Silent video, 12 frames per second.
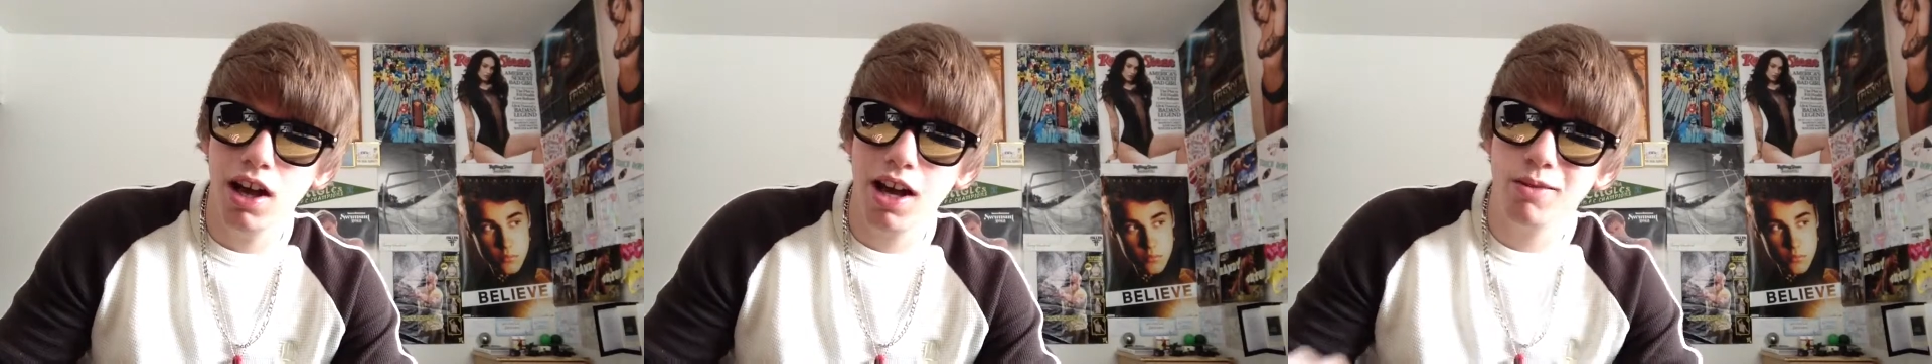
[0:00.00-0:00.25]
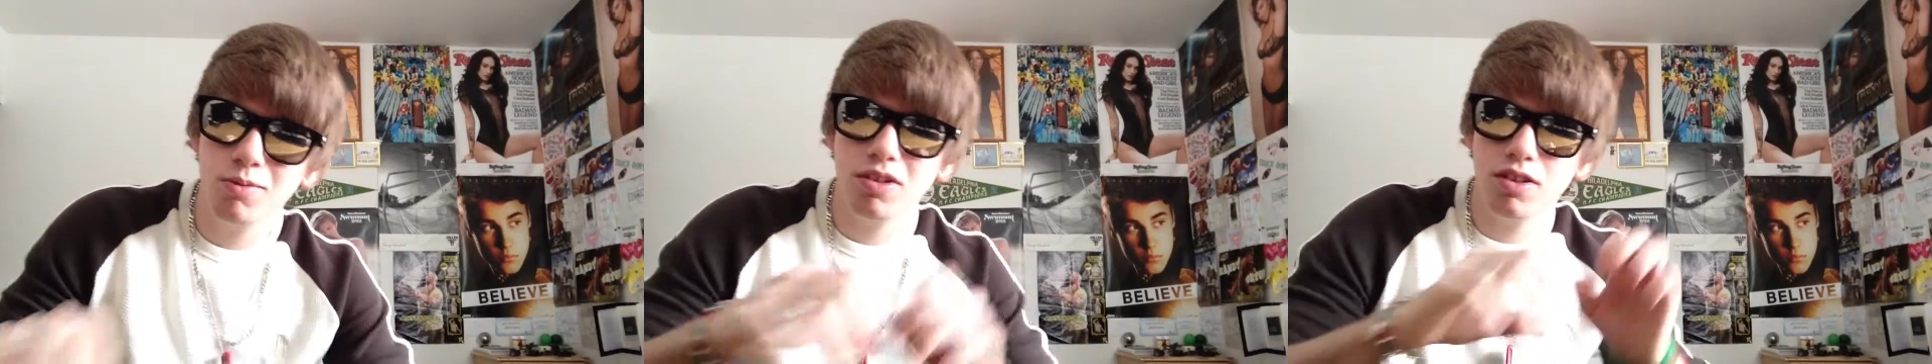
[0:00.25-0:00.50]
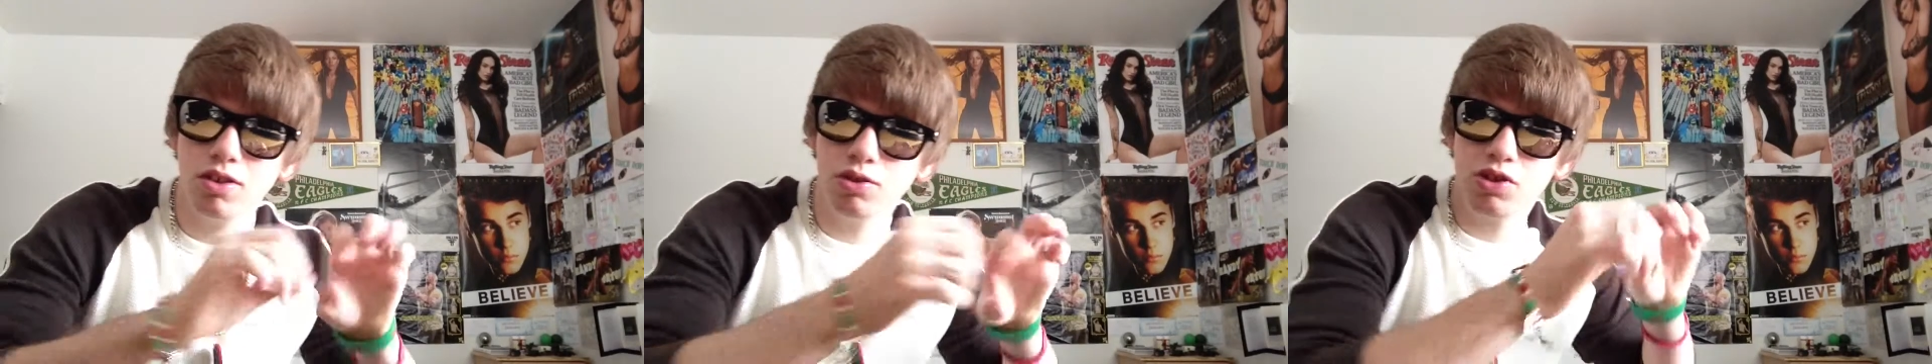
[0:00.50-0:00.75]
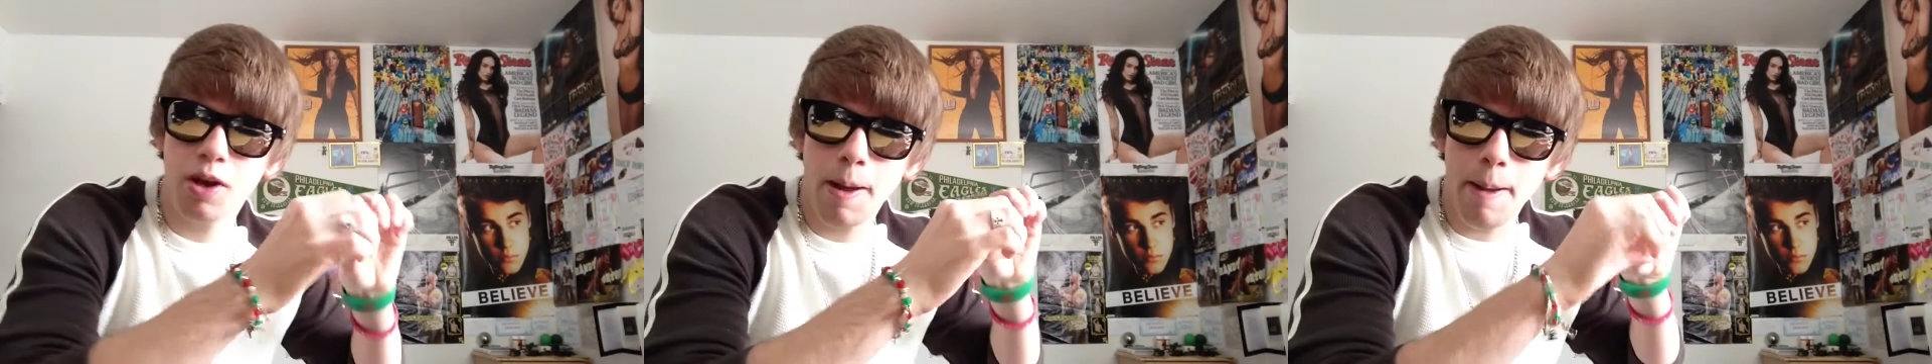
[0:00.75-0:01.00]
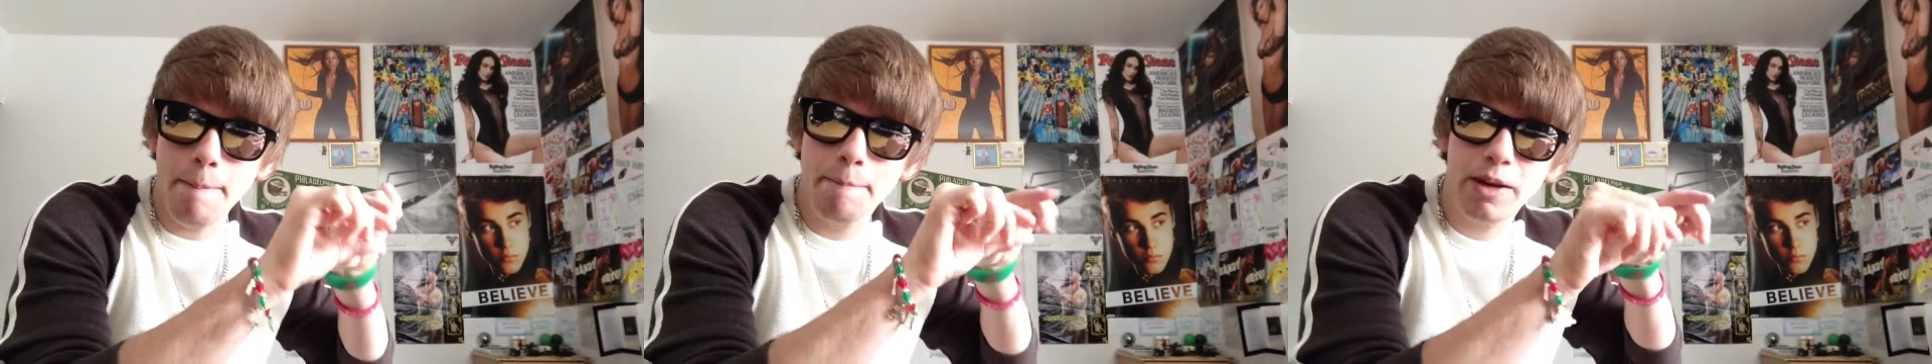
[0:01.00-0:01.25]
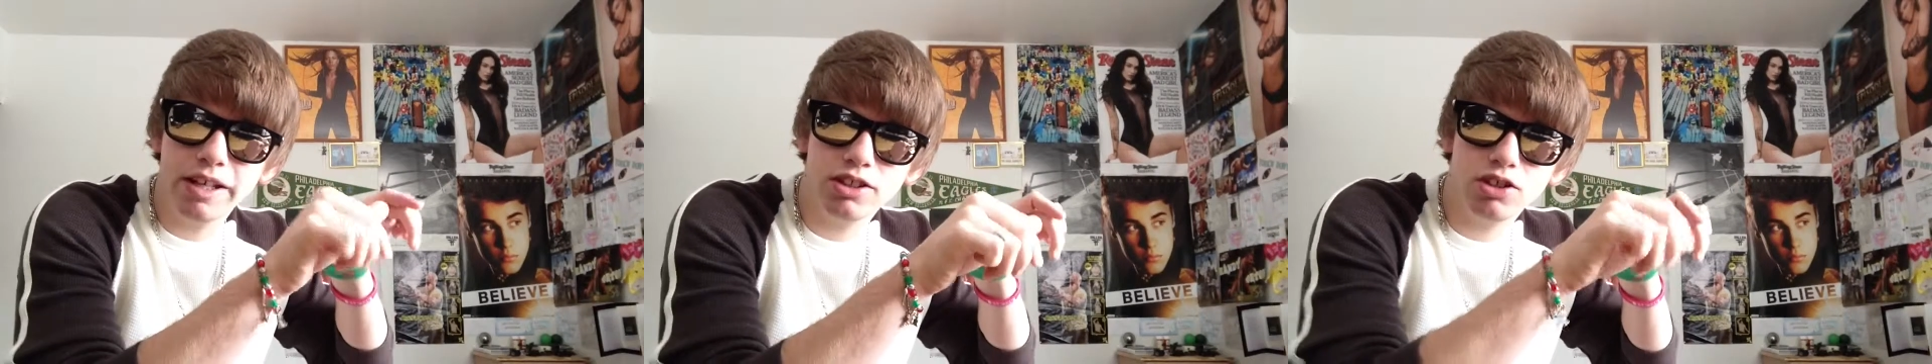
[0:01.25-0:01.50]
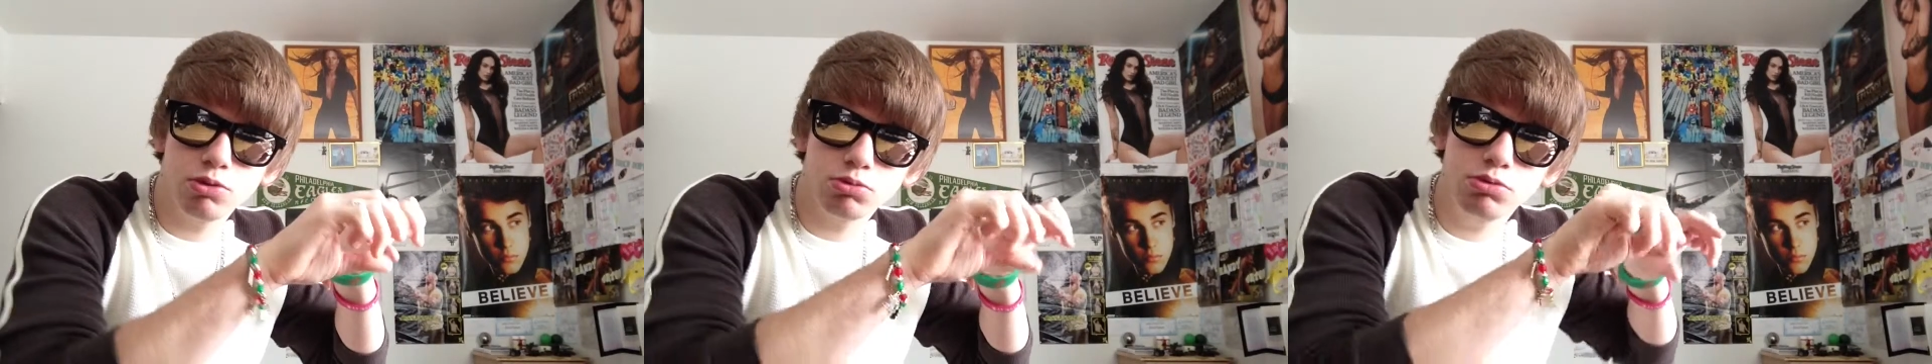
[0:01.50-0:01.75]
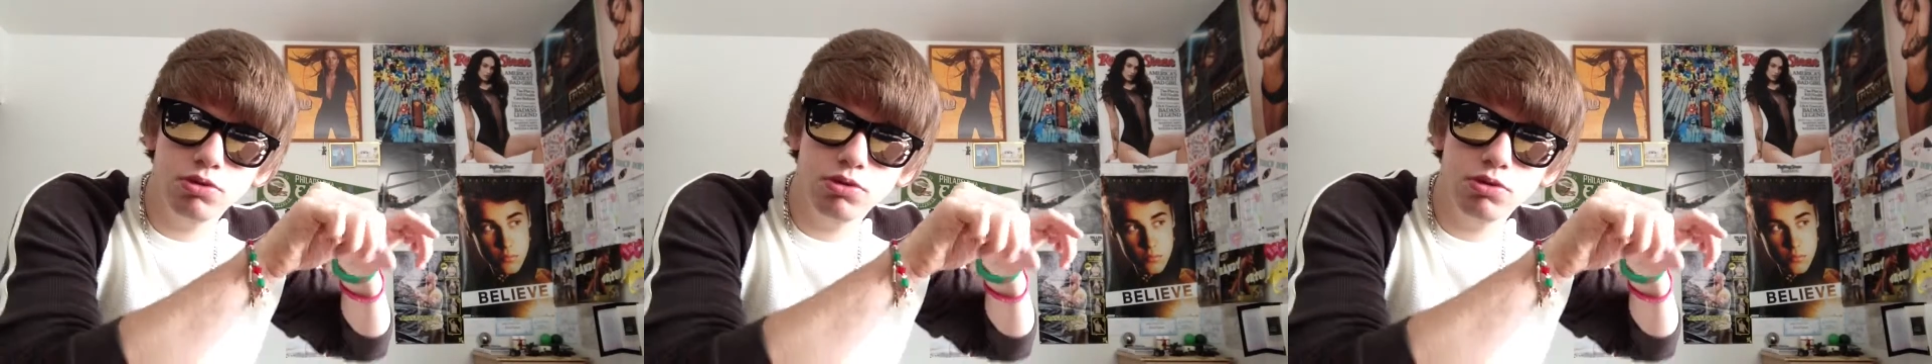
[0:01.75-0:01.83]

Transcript: I had one of those pixel